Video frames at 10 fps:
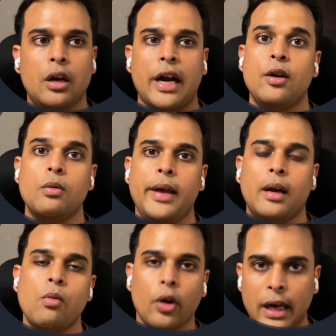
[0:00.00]
try to
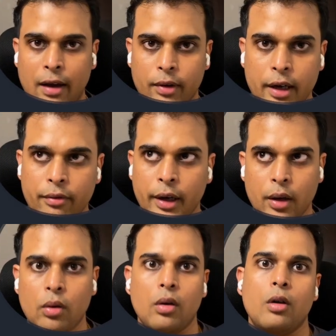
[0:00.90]
make more elaborative
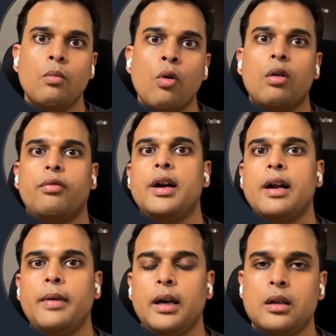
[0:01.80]
video or more
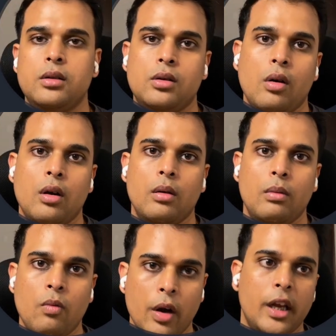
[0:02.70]
fundamentals
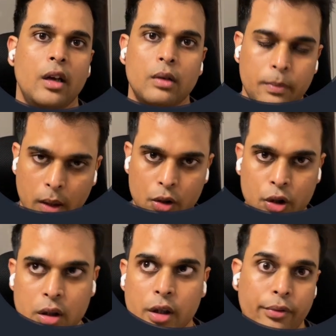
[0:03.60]
on working with
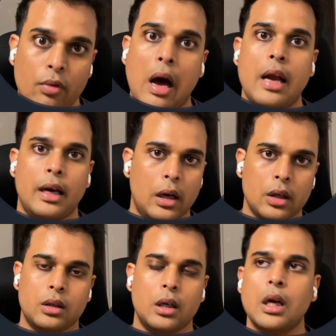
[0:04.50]
productions. If you are
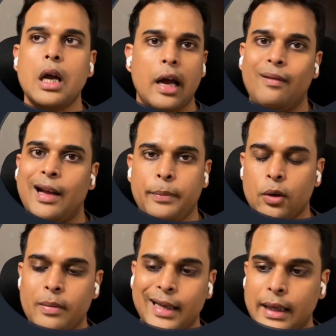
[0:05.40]
interested, I will happy
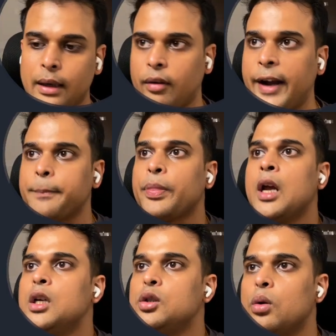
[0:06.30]
to make that. Right.
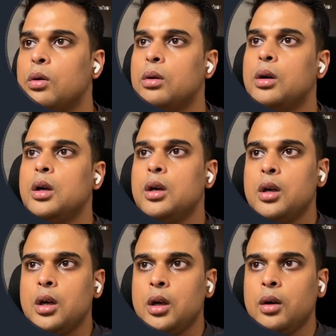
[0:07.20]
So
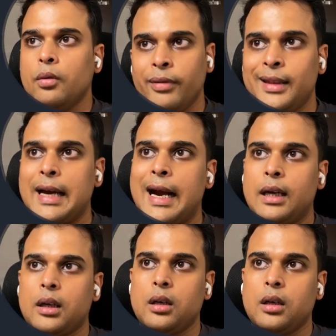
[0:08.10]
with that,